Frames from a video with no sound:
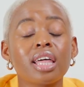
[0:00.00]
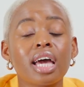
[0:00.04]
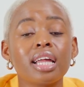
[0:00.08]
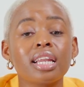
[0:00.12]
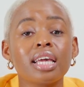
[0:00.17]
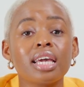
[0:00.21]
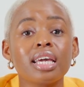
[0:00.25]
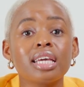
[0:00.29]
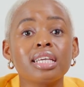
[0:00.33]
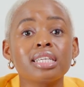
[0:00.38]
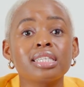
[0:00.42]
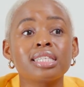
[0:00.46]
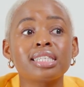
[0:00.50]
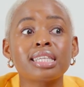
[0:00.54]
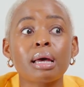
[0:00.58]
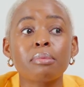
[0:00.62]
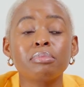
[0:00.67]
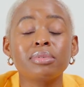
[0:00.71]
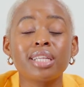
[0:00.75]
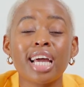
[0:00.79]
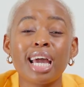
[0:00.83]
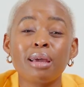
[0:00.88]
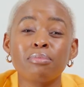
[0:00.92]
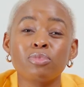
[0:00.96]
that is
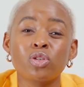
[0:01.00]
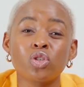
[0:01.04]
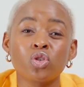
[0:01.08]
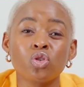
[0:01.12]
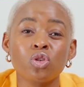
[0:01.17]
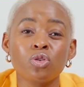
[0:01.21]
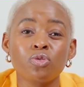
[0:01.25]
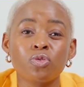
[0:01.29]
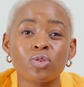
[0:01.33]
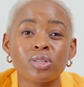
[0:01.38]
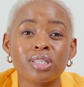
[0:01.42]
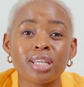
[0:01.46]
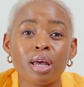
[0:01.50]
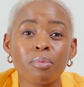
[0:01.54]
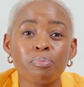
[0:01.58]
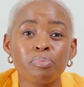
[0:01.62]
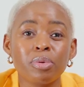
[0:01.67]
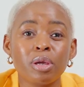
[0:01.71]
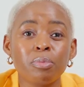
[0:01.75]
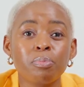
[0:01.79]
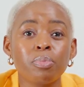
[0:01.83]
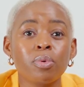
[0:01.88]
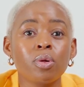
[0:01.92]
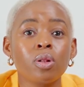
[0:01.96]
sometimes true for some
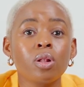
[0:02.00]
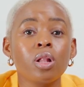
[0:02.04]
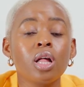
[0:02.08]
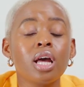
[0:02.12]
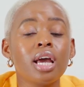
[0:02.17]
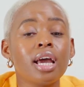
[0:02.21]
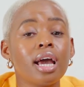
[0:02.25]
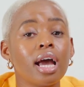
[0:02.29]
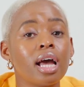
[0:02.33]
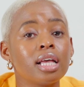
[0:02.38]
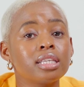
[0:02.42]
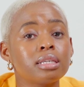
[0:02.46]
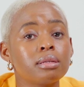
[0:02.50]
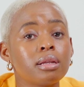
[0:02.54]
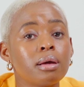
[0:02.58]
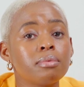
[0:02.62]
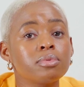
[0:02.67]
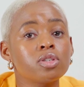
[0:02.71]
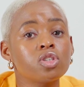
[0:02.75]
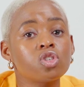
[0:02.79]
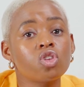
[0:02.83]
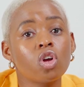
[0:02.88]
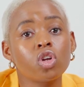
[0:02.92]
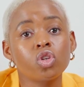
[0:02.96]
people and
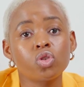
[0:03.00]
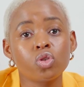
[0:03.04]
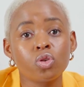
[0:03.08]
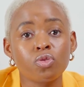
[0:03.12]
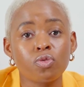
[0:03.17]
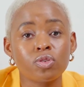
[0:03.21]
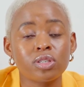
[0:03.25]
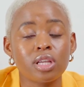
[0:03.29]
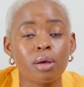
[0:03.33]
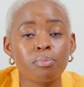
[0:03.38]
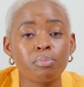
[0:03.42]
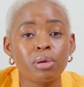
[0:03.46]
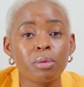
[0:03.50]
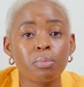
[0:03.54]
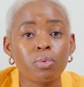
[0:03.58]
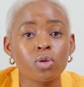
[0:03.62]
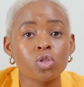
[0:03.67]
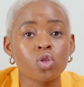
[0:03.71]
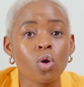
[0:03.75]
sometimes it's not true for some people.